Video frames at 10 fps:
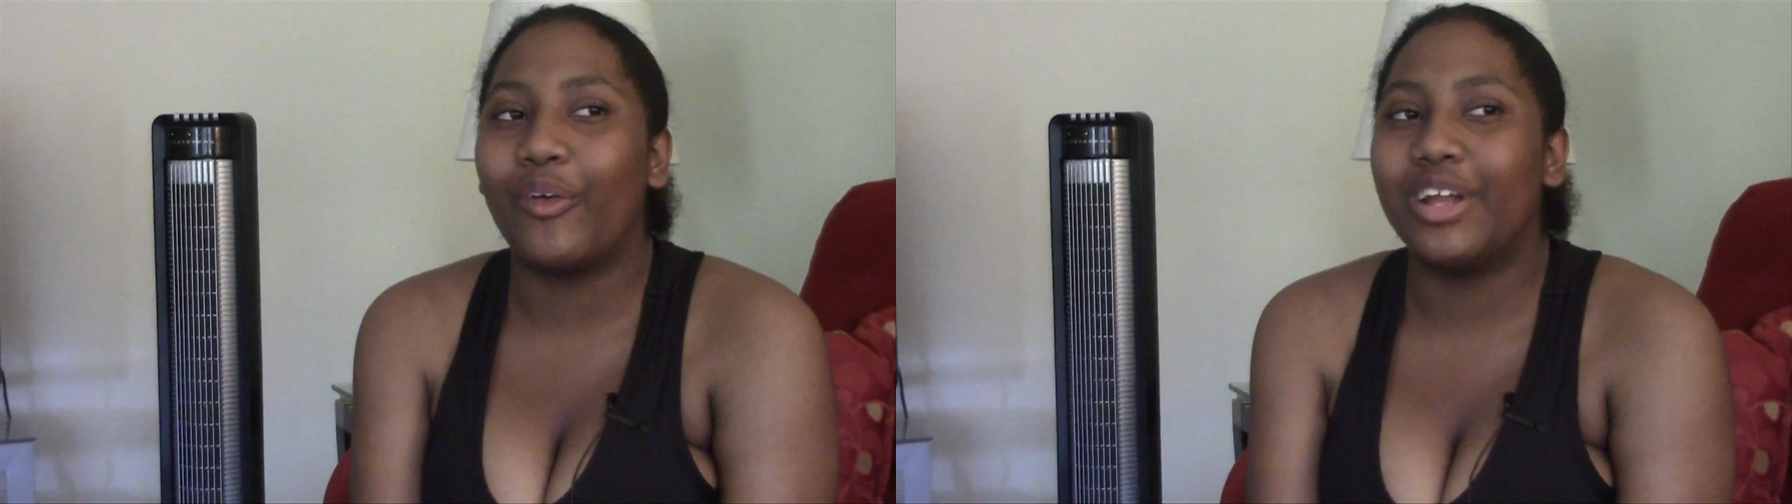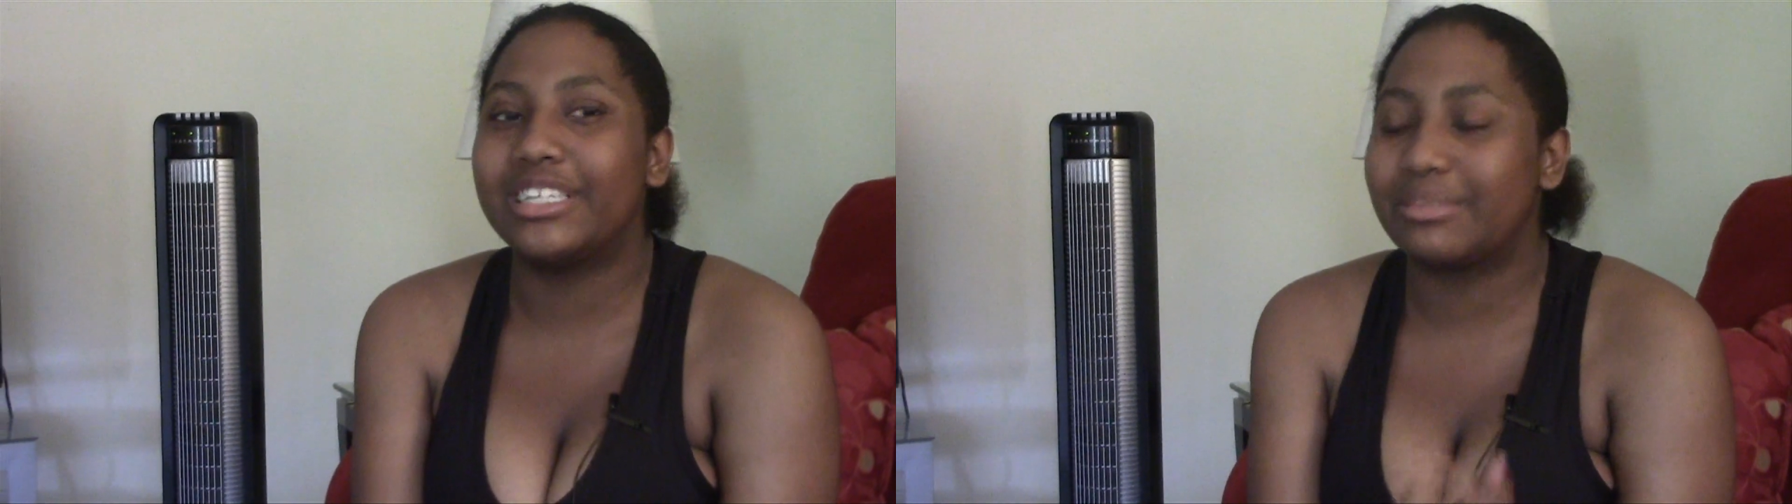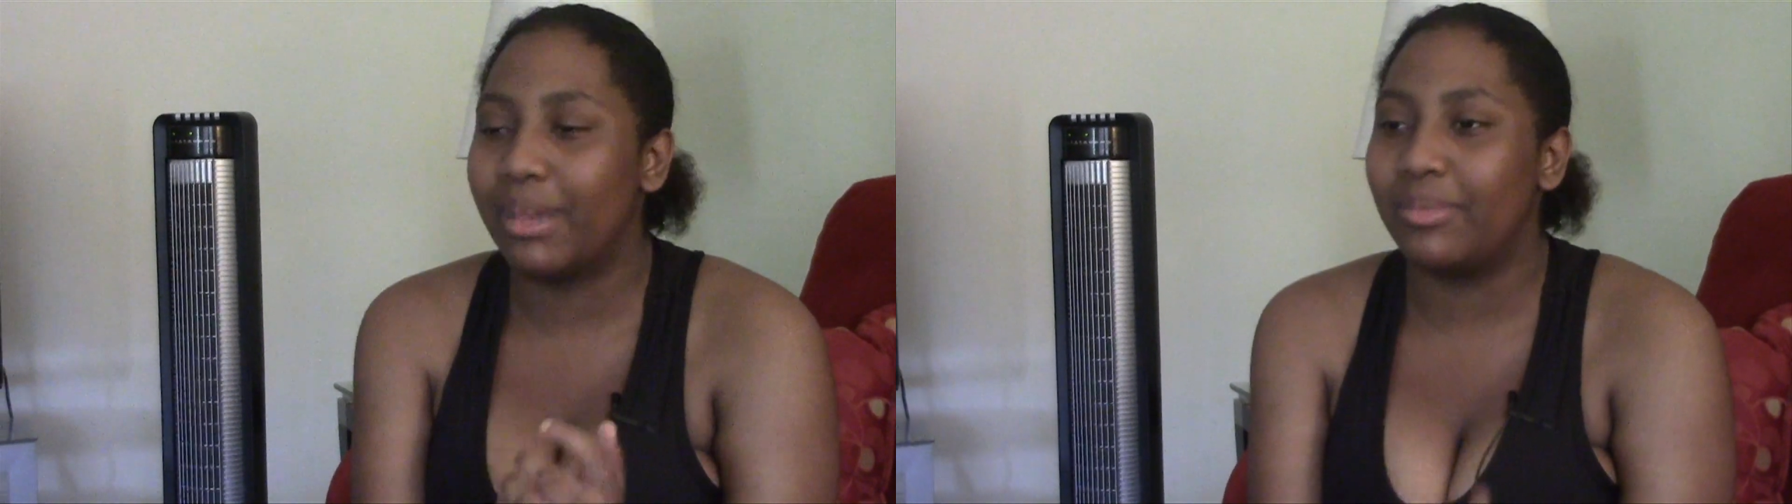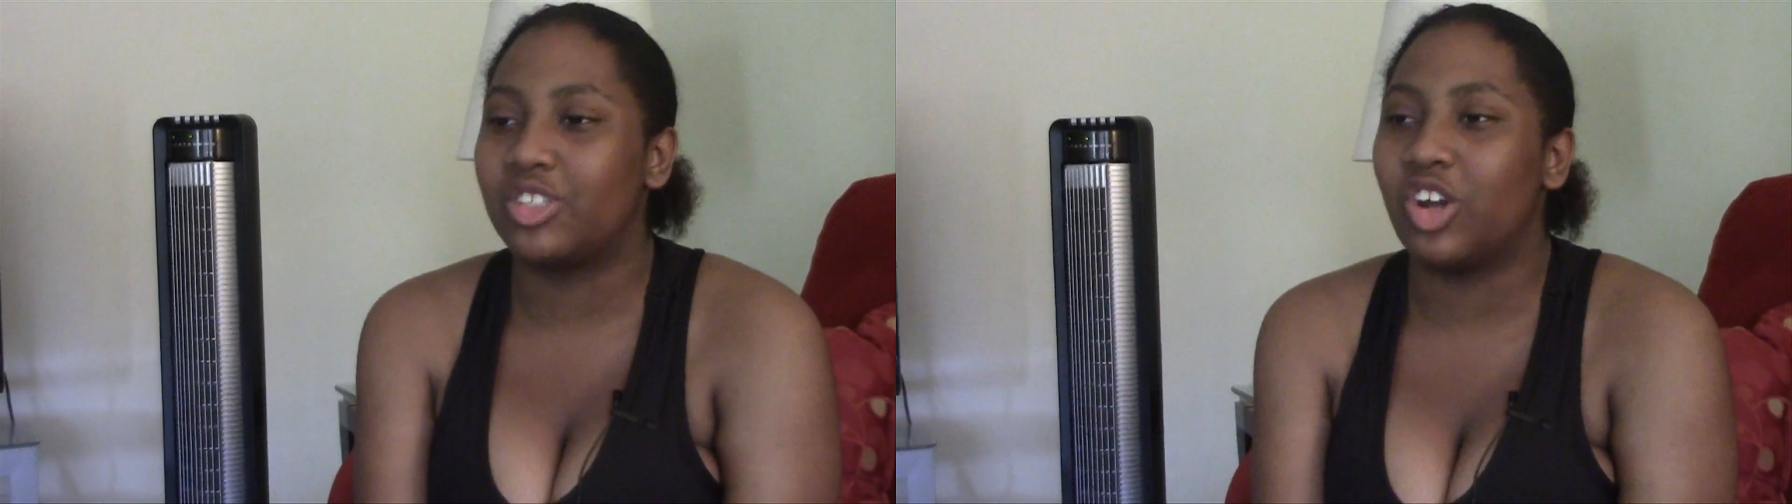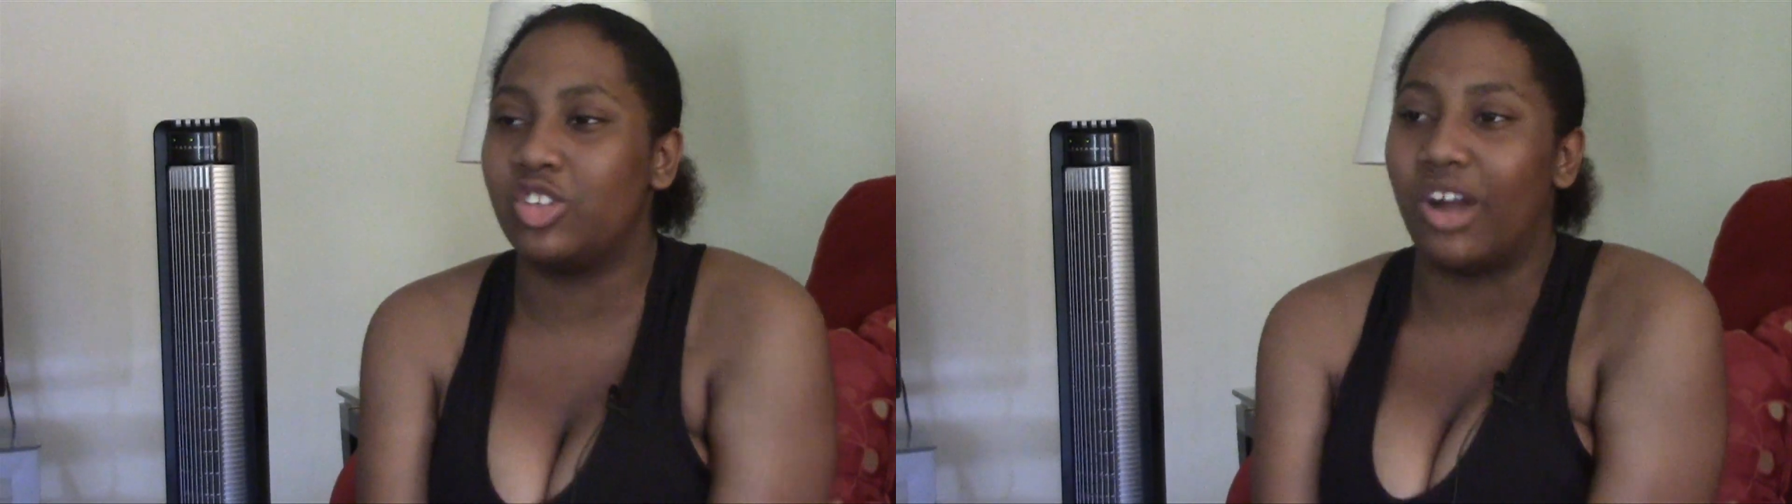it just made me
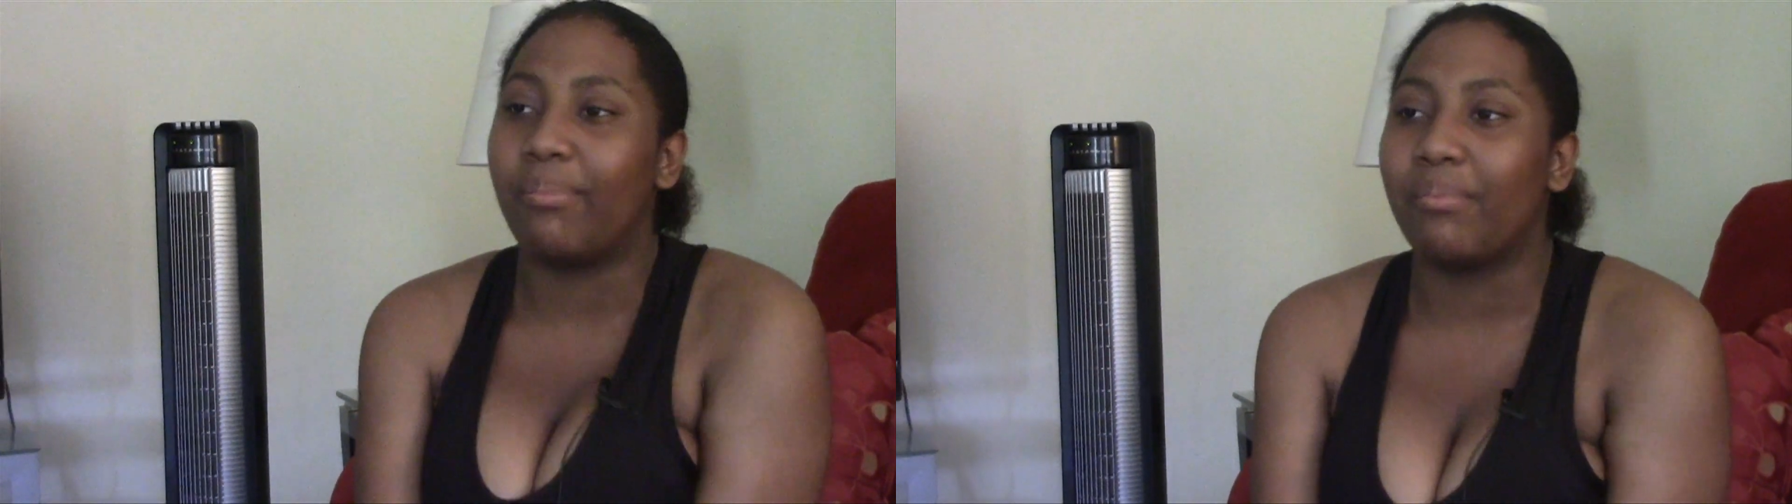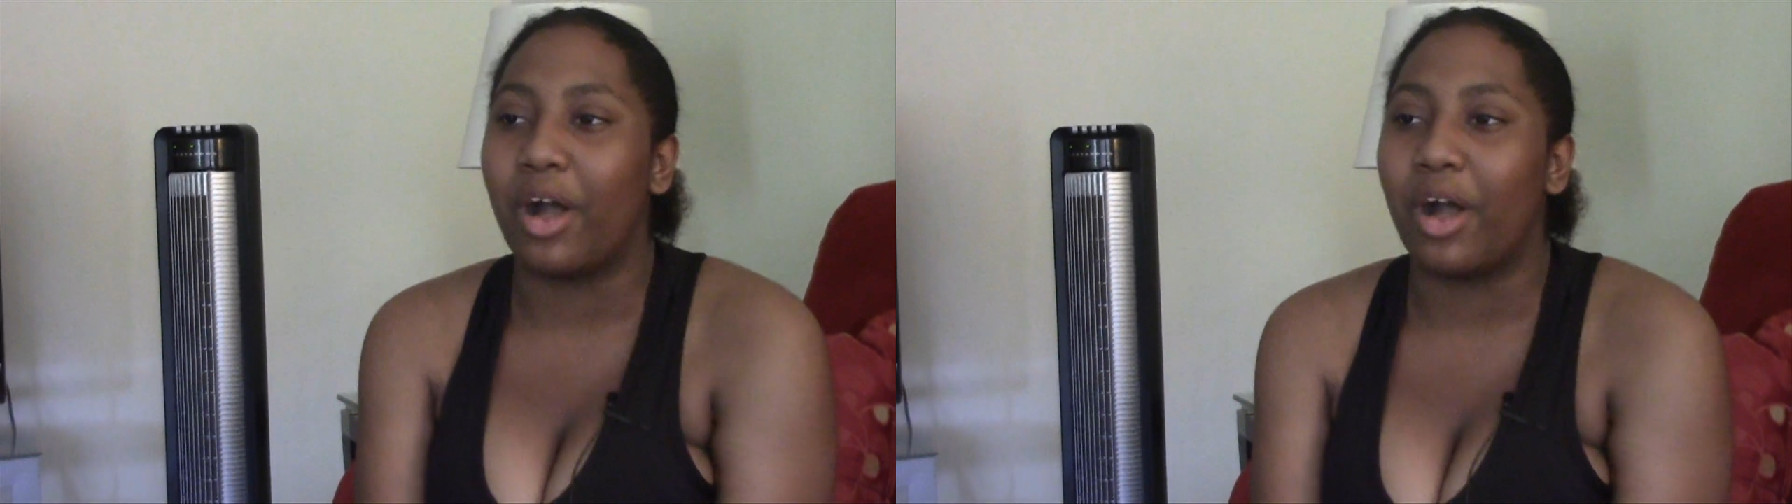start dropping